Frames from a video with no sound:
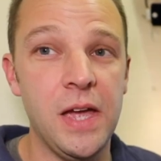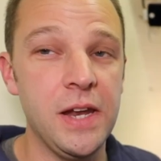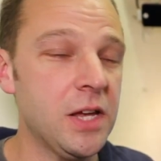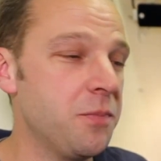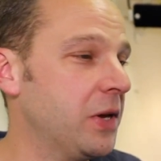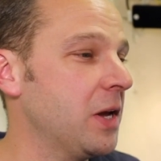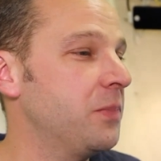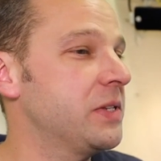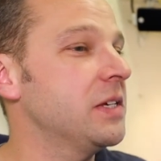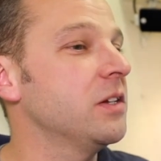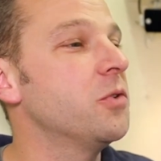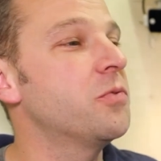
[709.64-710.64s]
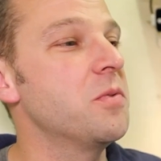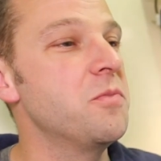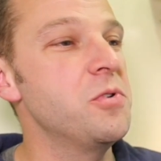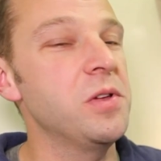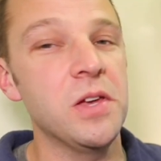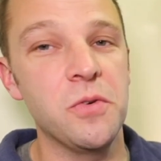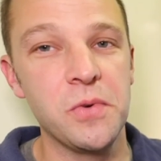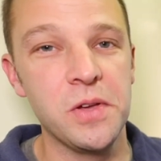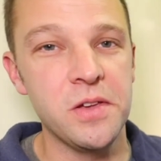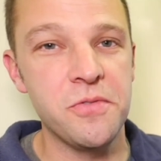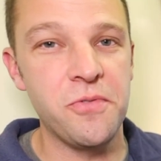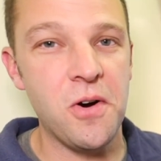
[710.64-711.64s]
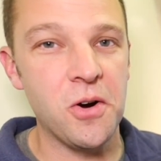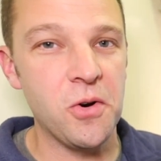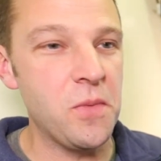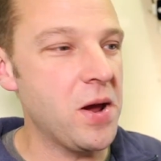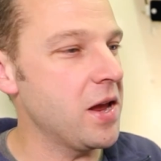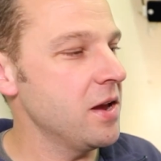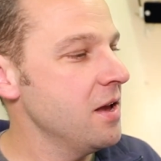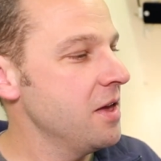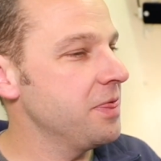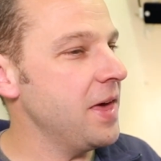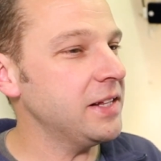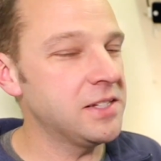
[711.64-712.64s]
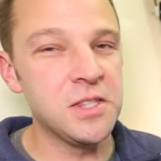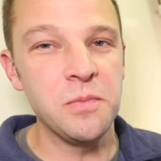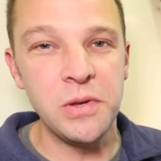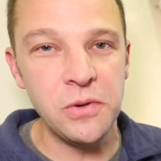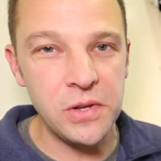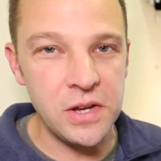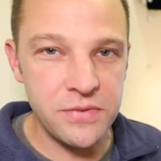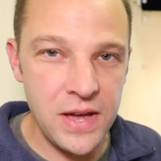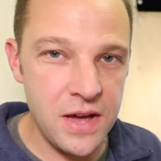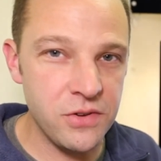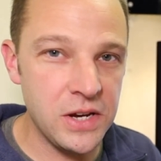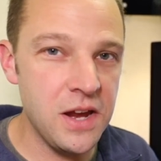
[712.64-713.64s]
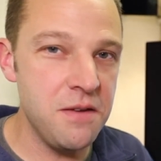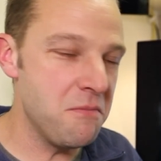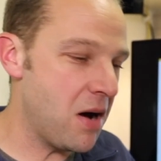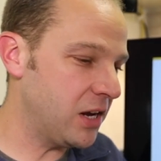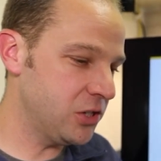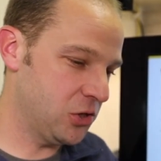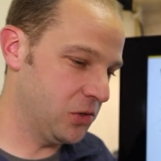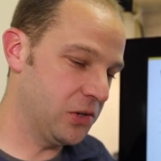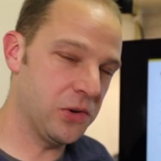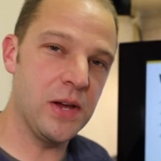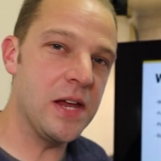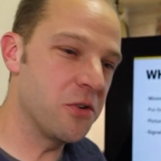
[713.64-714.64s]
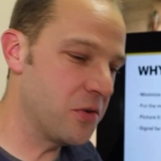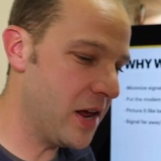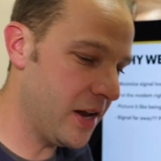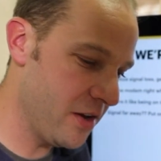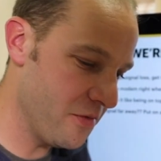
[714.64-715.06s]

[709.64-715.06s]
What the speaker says: and it can pick up a signal from really, really far away. That's the beauty of having a modular internet